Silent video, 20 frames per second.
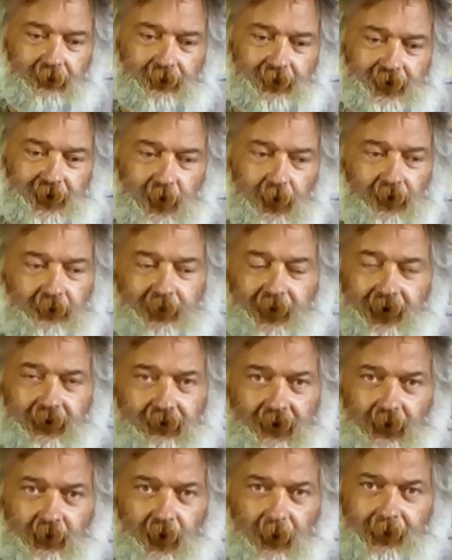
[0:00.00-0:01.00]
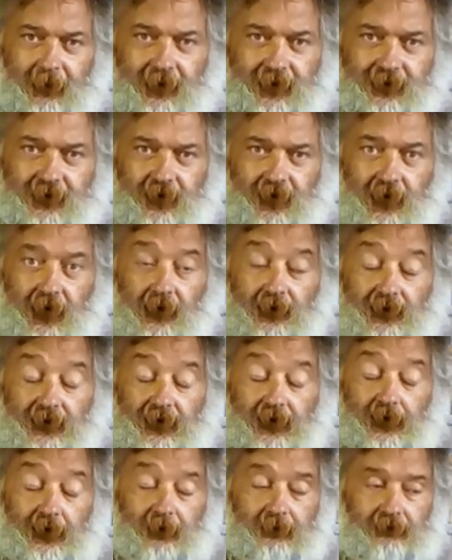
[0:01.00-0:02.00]
so I've been around weapons for a long
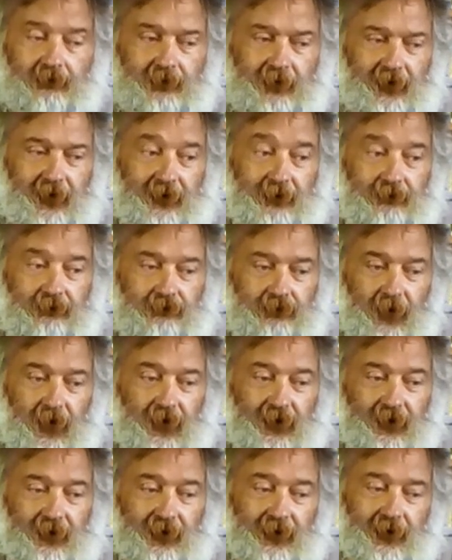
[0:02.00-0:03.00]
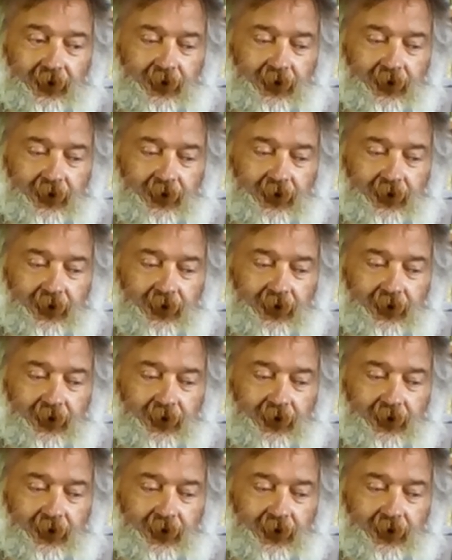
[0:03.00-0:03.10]
time, and my